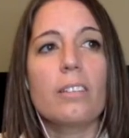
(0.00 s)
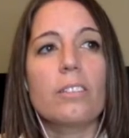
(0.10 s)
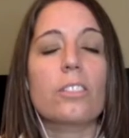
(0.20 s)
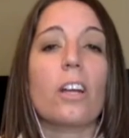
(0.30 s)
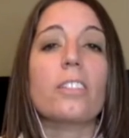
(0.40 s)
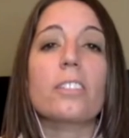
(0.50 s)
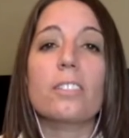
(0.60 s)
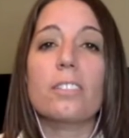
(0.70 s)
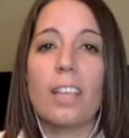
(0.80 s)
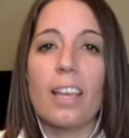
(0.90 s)
start
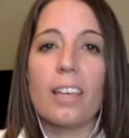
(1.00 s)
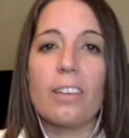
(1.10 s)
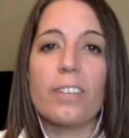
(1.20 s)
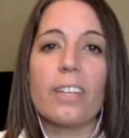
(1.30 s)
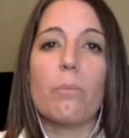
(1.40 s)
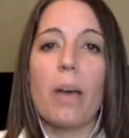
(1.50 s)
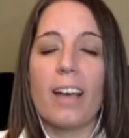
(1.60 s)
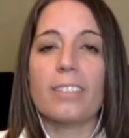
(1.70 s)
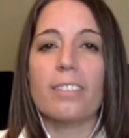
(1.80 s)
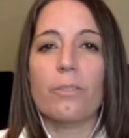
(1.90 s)
to save in a
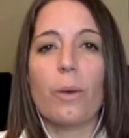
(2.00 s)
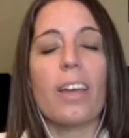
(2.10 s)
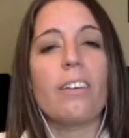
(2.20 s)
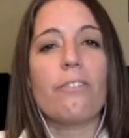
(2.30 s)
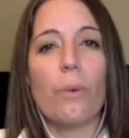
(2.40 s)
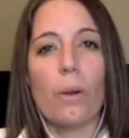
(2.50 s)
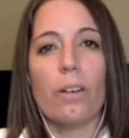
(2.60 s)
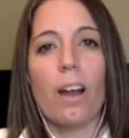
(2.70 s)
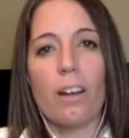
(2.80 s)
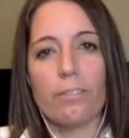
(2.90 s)
massive way
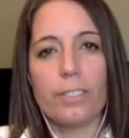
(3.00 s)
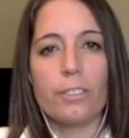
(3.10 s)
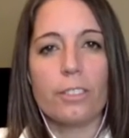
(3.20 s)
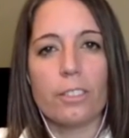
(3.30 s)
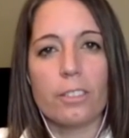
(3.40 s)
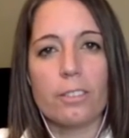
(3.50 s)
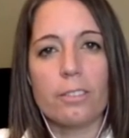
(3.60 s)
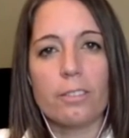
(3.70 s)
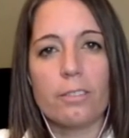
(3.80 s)
for our future.